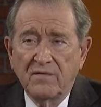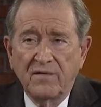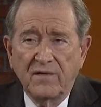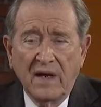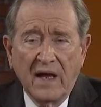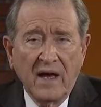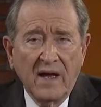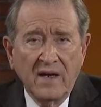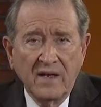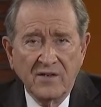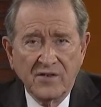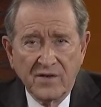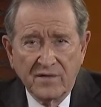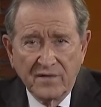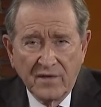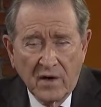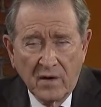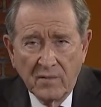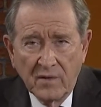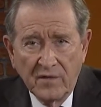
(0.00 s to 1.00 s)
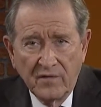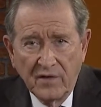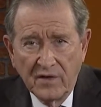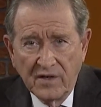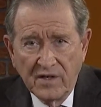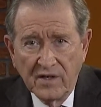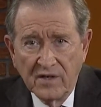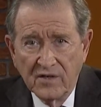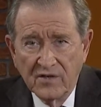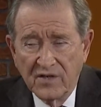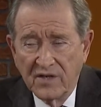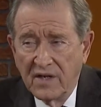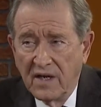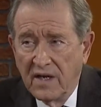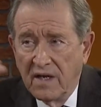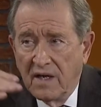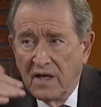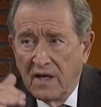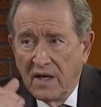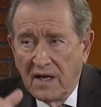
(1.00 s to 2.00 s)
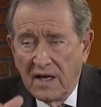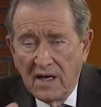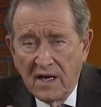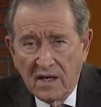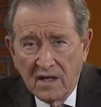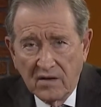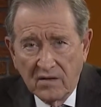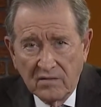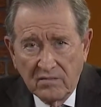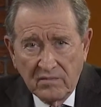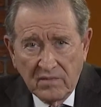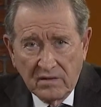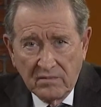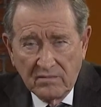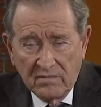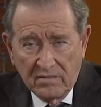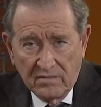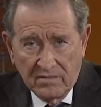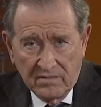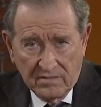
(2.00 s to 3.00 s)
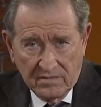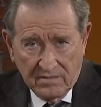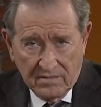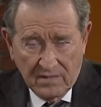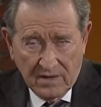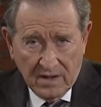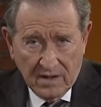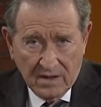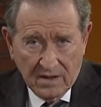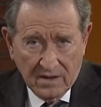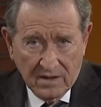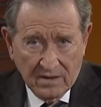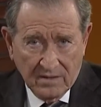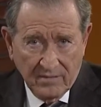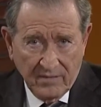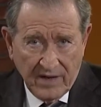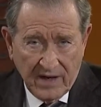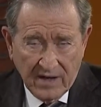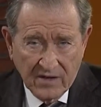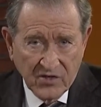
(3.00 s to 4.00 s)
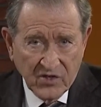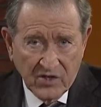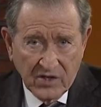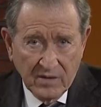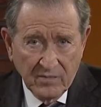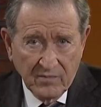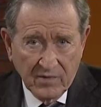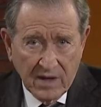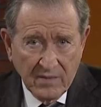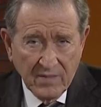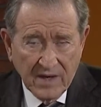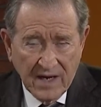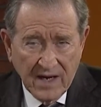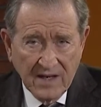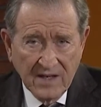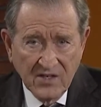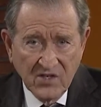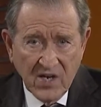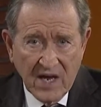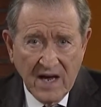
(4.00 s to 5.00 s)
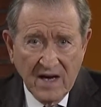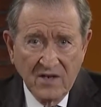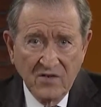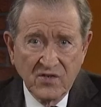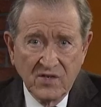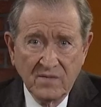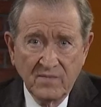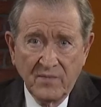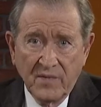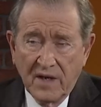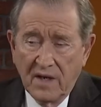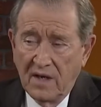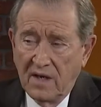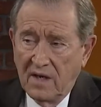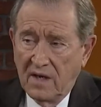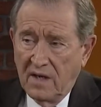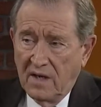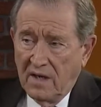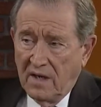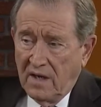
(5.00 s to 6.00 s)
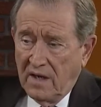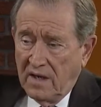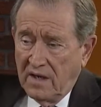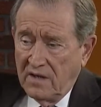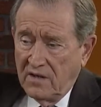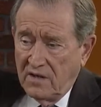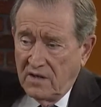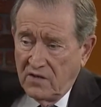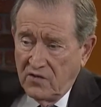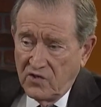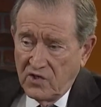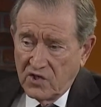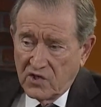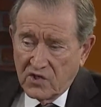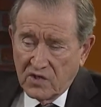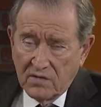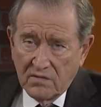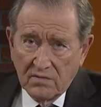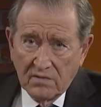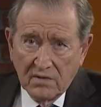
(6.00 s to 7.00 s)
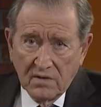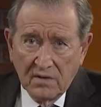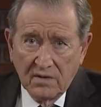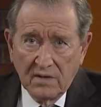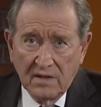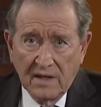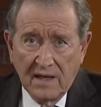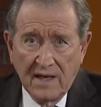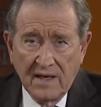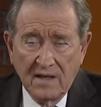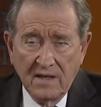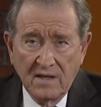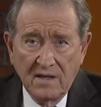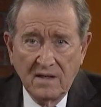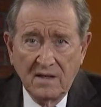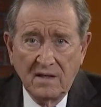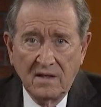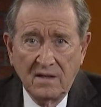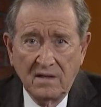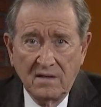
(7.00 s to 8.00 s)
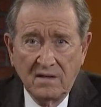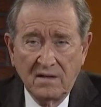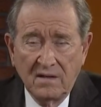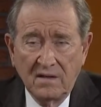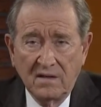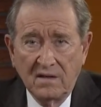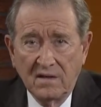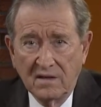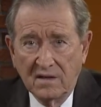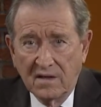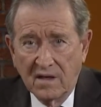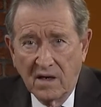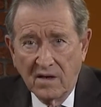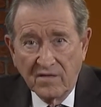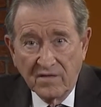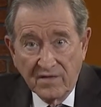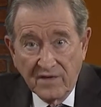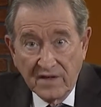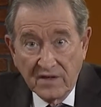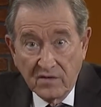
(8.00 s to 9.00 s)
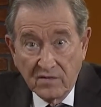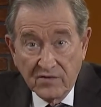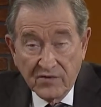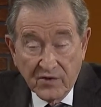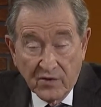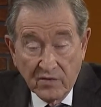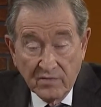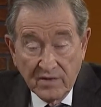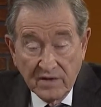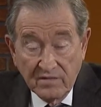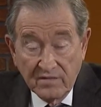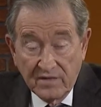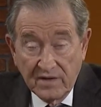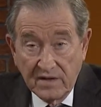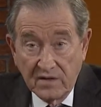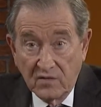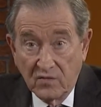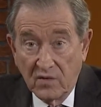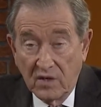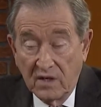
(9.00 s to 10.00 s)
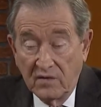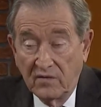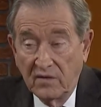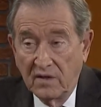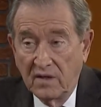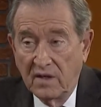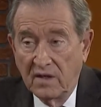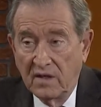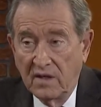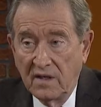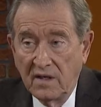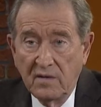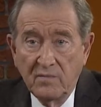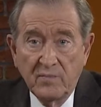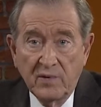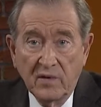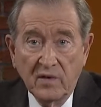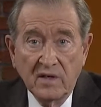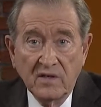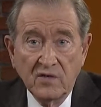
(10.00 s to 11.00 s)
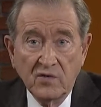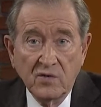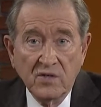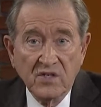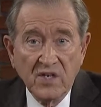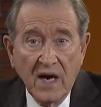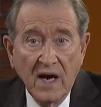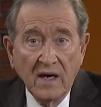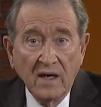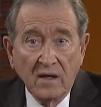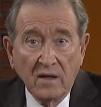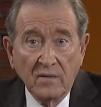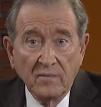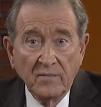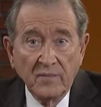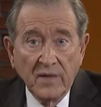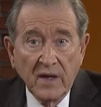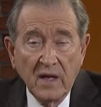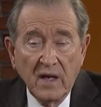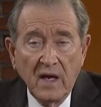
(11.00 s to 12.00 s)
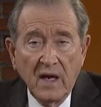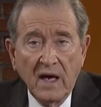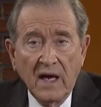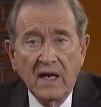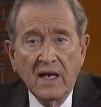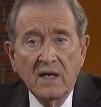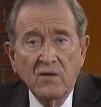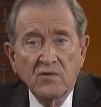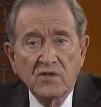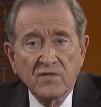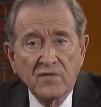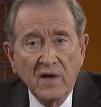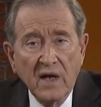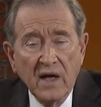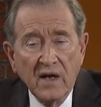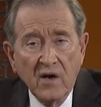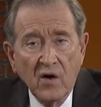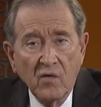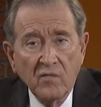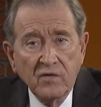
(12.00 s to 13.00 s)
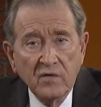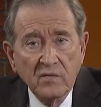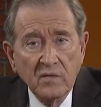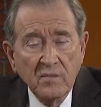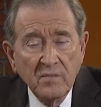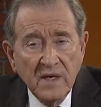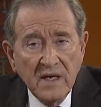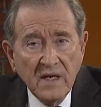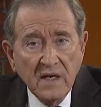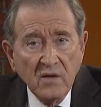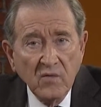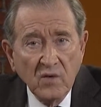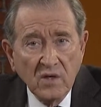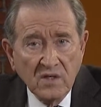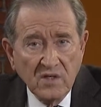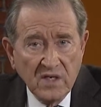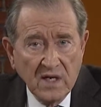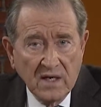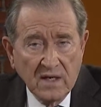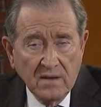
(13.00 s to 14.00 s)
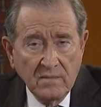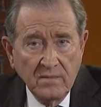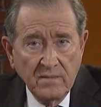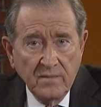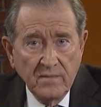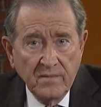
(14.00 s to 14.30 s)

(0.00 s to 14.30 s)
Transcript: flying as a farmer for years, and he had a uh, airstrip right behind his house. And you just land in the cotton field, soybean field, whatever, and then he'd pull into his hangar. And he was flying home from a meeting one time,